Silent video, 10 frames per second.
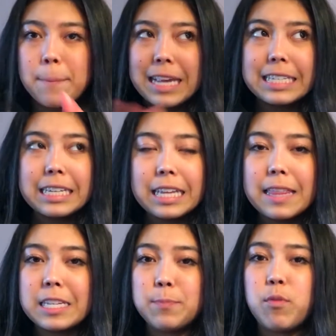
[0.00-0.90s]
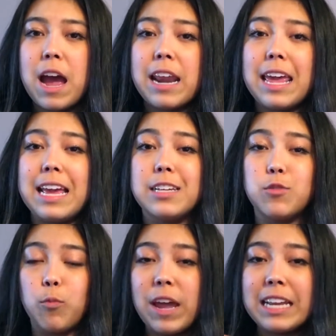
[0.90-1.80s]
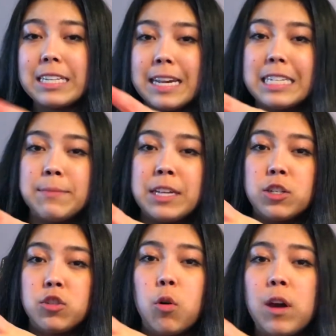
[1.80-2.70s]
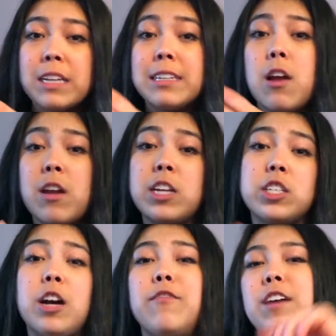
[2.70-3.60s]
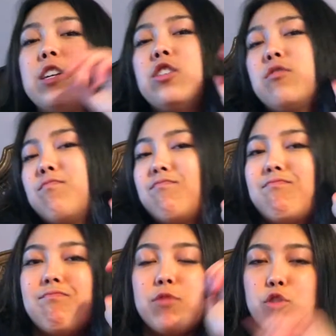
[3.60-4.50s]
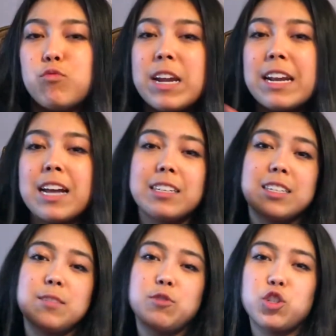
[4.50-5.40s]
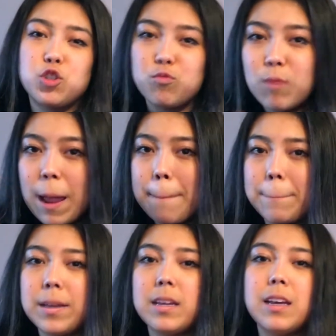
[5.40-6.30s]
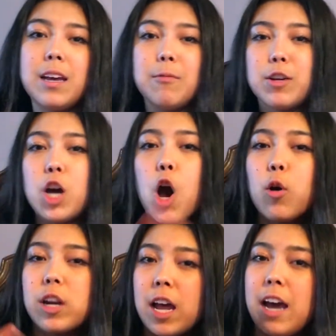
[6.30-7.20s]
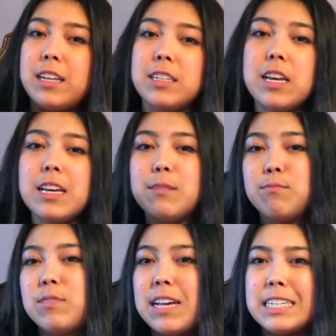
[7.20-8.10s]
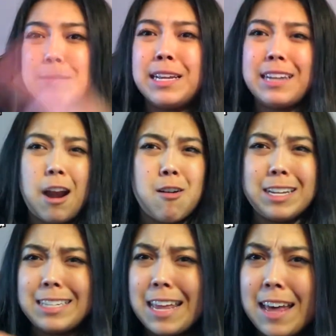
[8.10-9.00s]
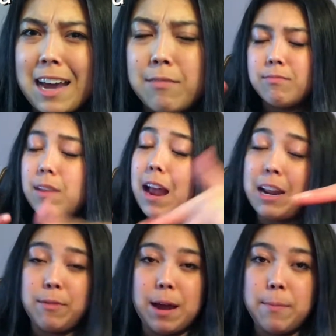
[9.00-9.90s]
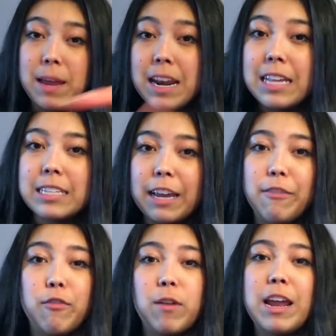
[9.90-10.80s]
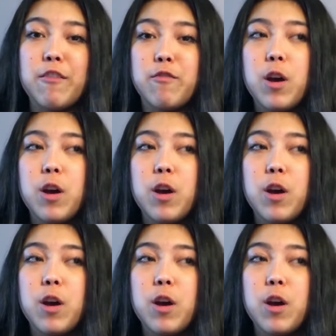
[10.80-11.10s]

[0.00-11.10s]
Basically, this bread is wheat, sesame, soy, dairy, shellfish, tree nuts, shrimp, coconut, sesame. Did I already say that? Anyway, it is like free of